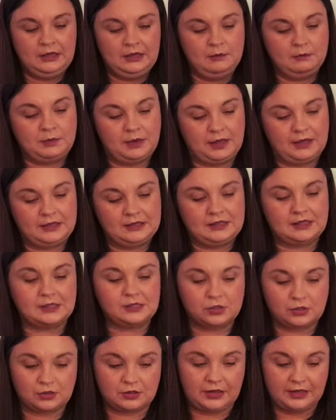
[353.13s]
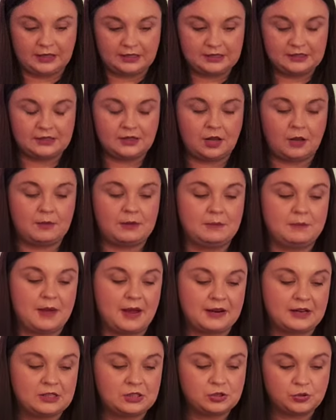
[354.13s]
But it does look like coming
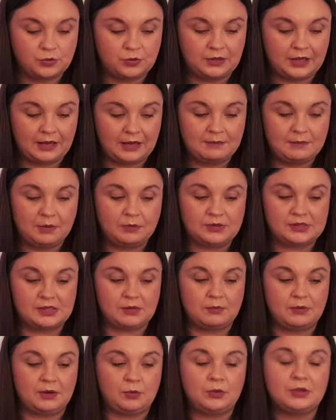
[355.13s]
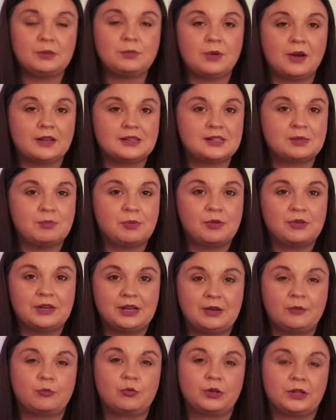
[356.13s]
back into alignment with somebody with the possibility
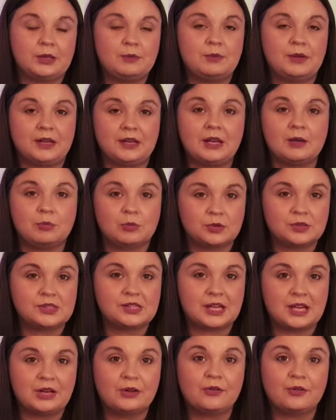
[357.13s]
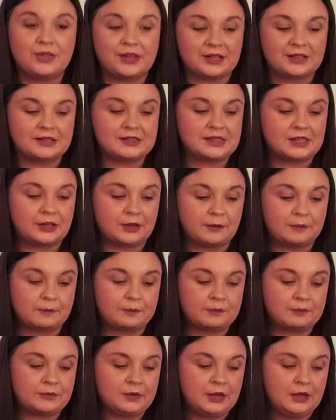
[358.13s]
of really being able to heal things here.
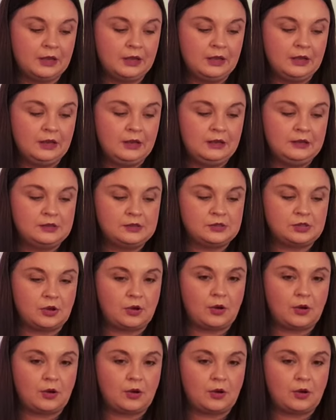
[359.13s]
So